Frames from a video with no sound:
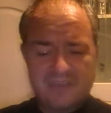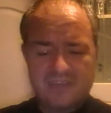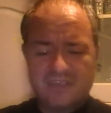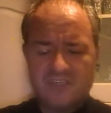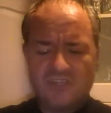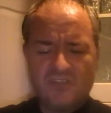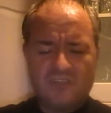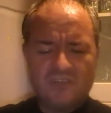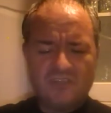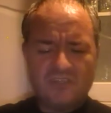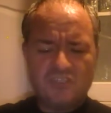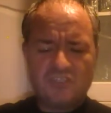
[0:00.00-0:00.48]
you
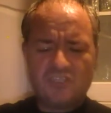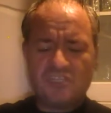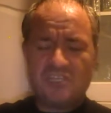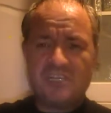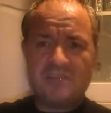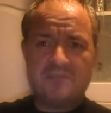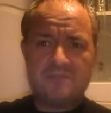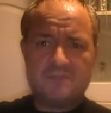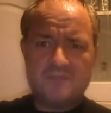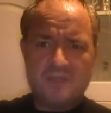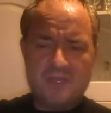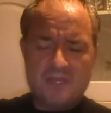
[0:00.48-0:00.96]
know, these
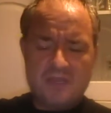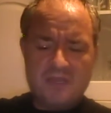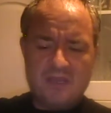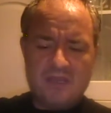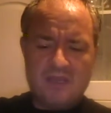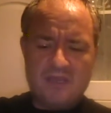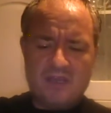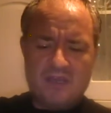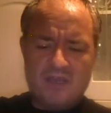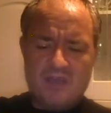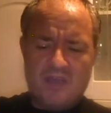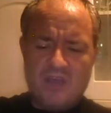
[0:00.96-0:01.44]
cheap,
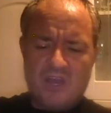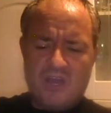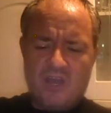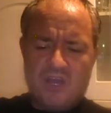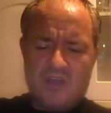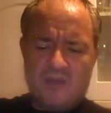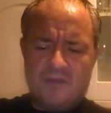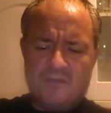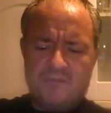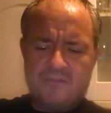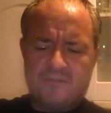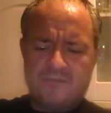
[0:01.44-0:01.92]

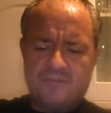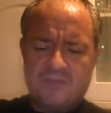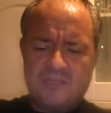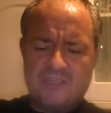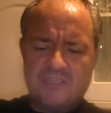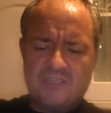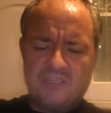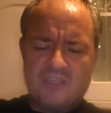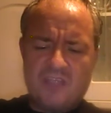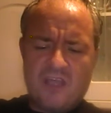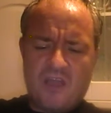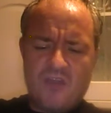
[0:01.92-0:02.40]
um, these
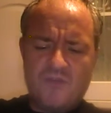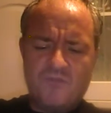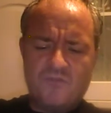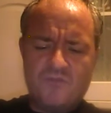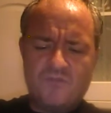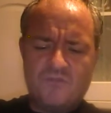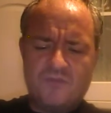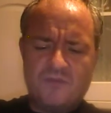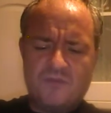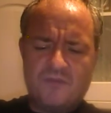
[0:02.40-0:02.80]
low